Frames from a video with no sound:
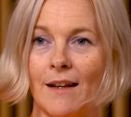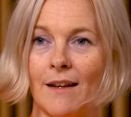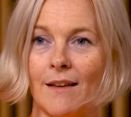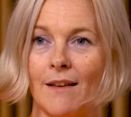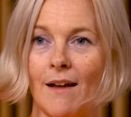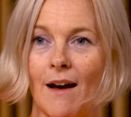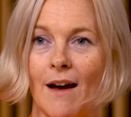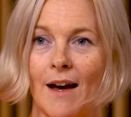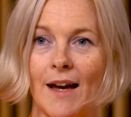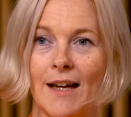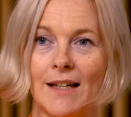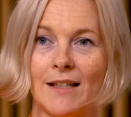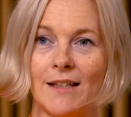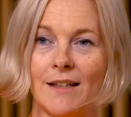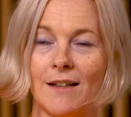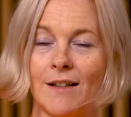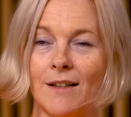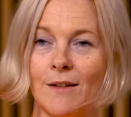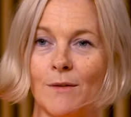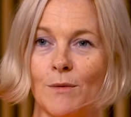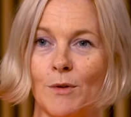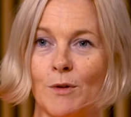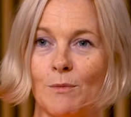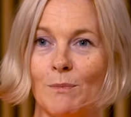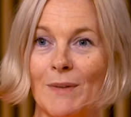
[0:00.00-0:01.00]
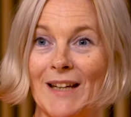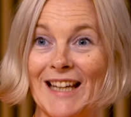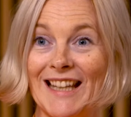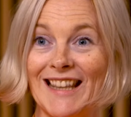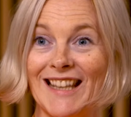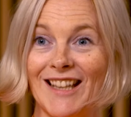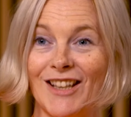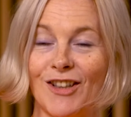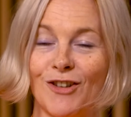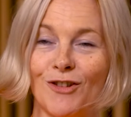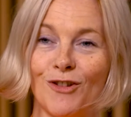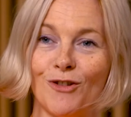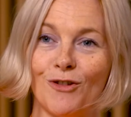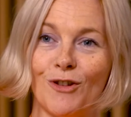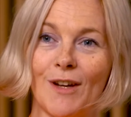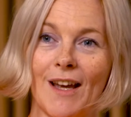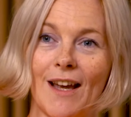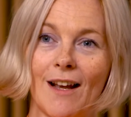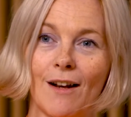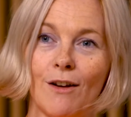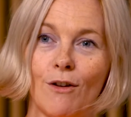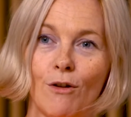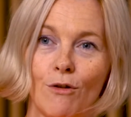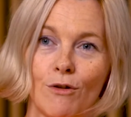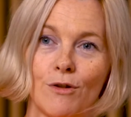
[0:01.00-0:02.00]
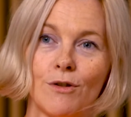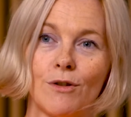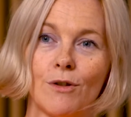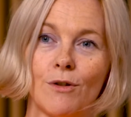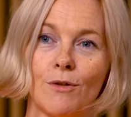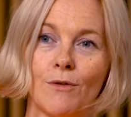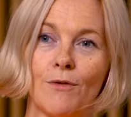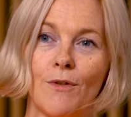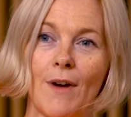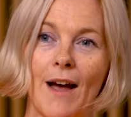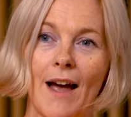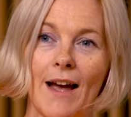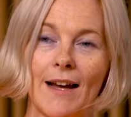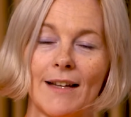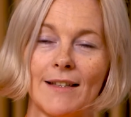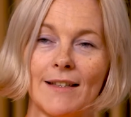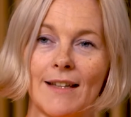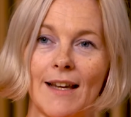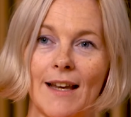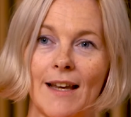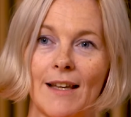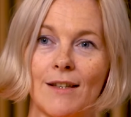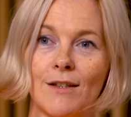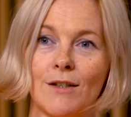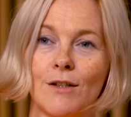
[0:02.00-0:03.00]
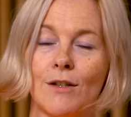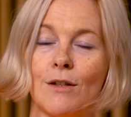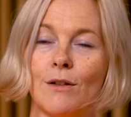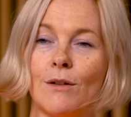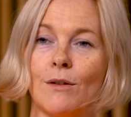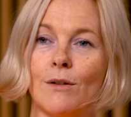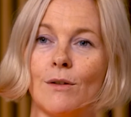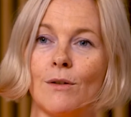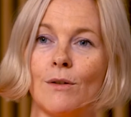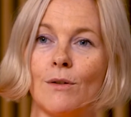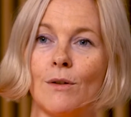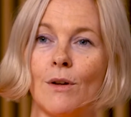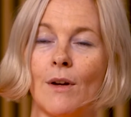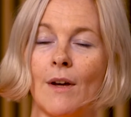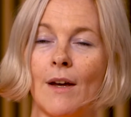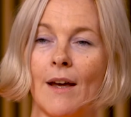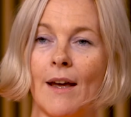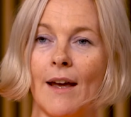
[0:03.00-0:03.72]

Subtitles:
The idea would be that you get lots of access to